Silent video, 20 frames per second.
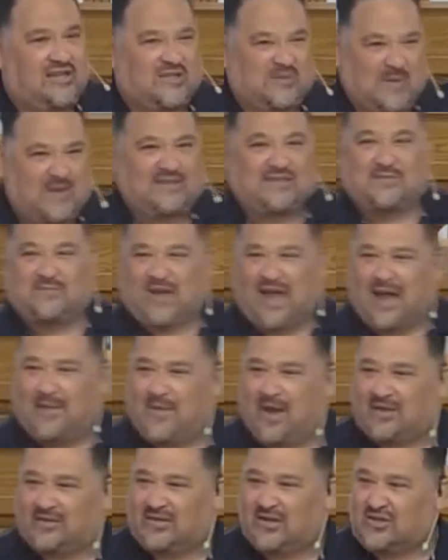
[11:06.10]
spend some time
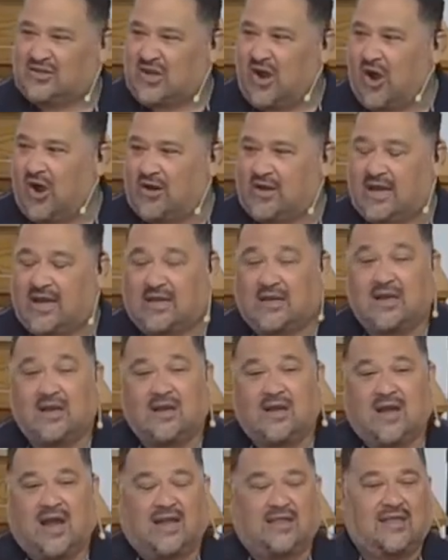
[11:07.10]
out there talking,
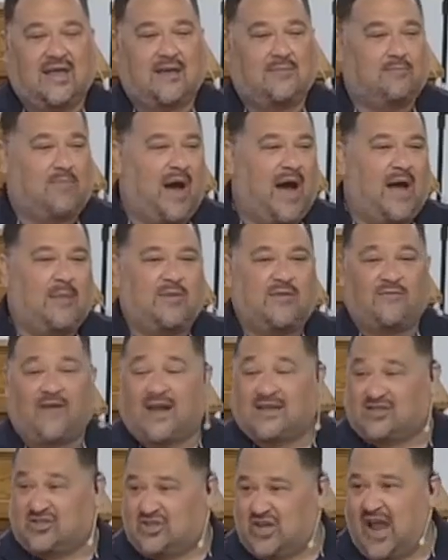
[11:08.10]
and then Bob
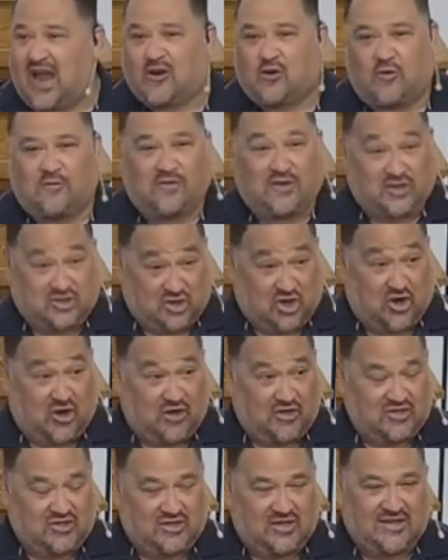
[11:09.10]
invites Jack over to
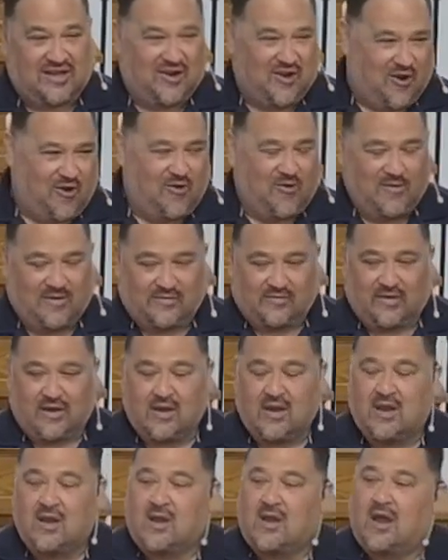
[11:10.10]
church, and they go. And
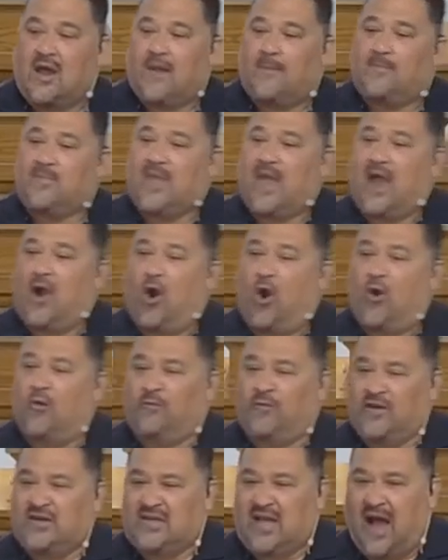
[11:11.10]

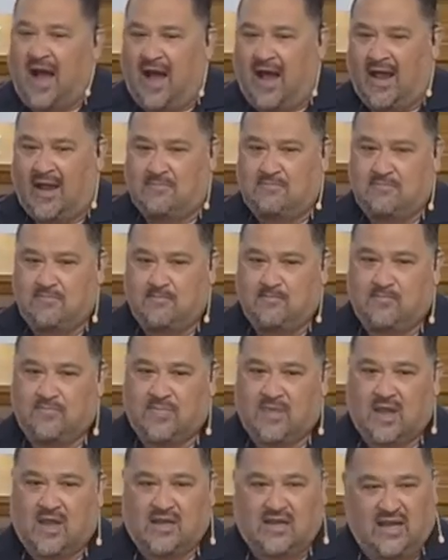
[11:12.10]
over time,
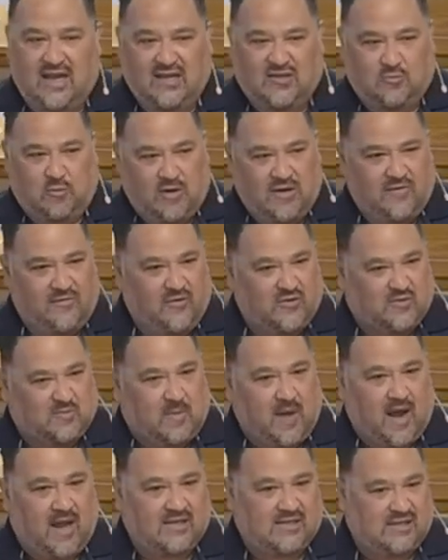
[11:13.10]
each one of those
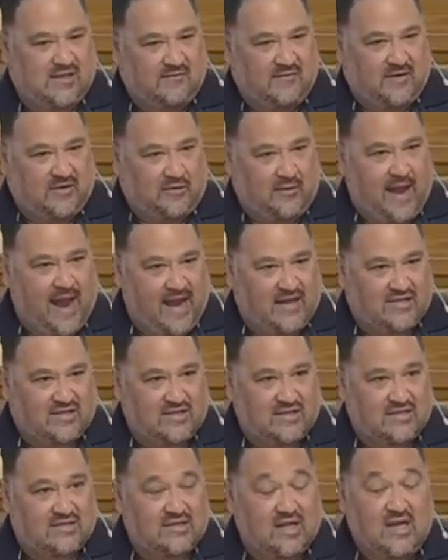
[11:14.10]
positive
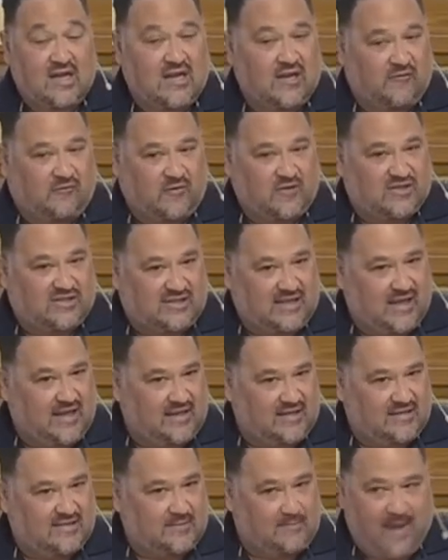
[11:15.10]
interactions, if you see it
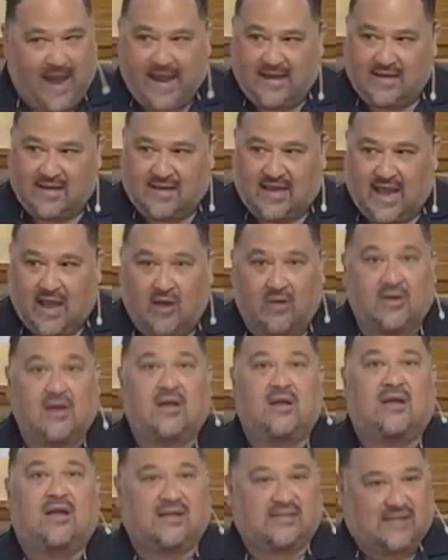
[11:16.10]
as a bank account,
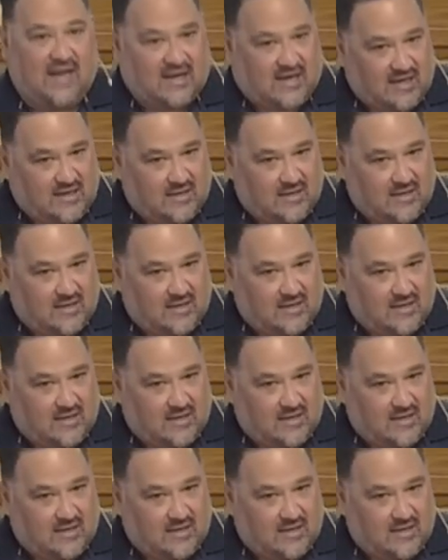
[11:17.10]
is like a